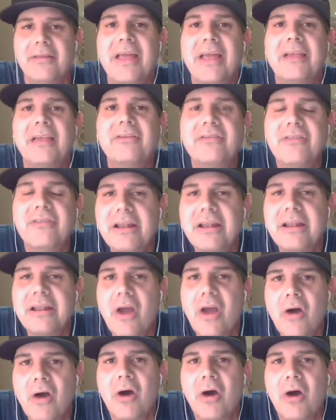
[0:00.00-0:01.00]
They said
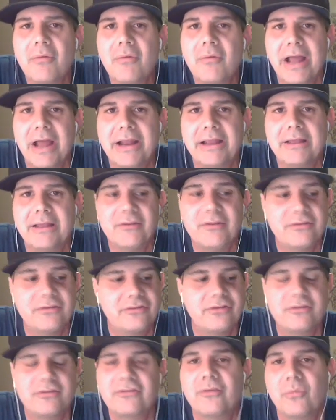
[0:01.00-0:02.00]
no already. This
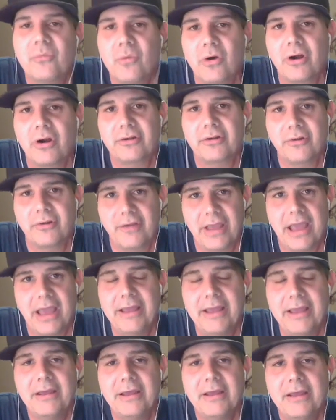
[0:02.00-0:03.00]
system worked,
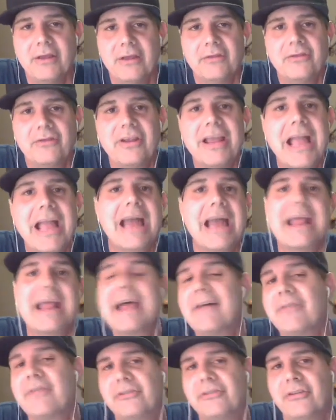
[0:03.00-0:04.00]
okay? So you got to
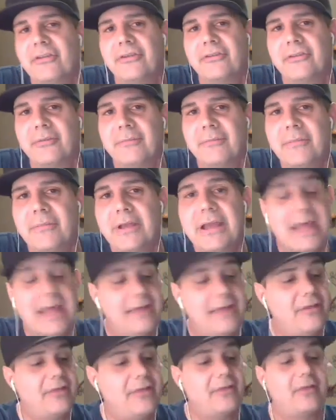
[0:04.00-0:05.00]
have a system.
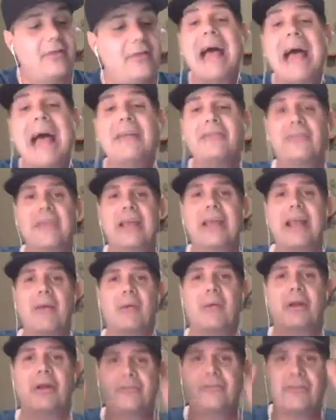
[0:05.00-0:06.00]
And then the last thing I
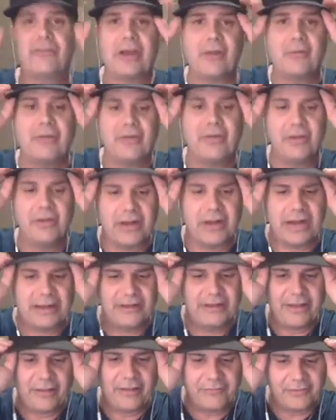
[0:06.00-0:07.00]
want to share with you, and
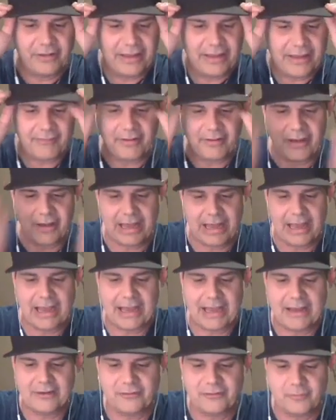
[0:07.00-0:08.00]
I definitely have,
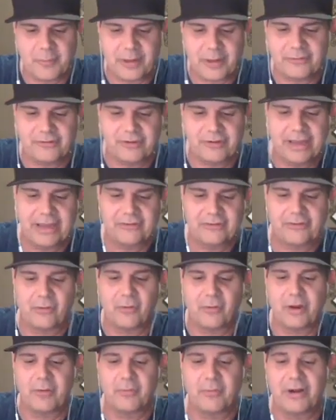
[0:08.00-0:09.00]
I got a special guest
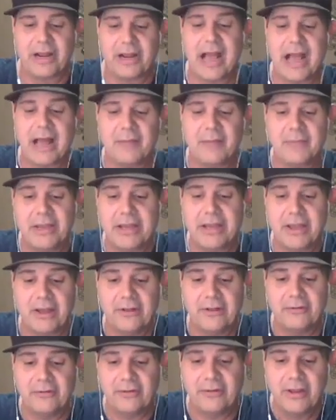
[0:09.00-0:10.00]
I want to bring on,
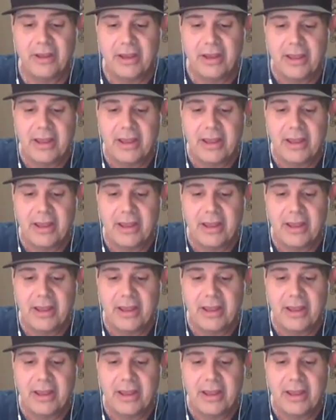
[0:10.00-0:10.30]
because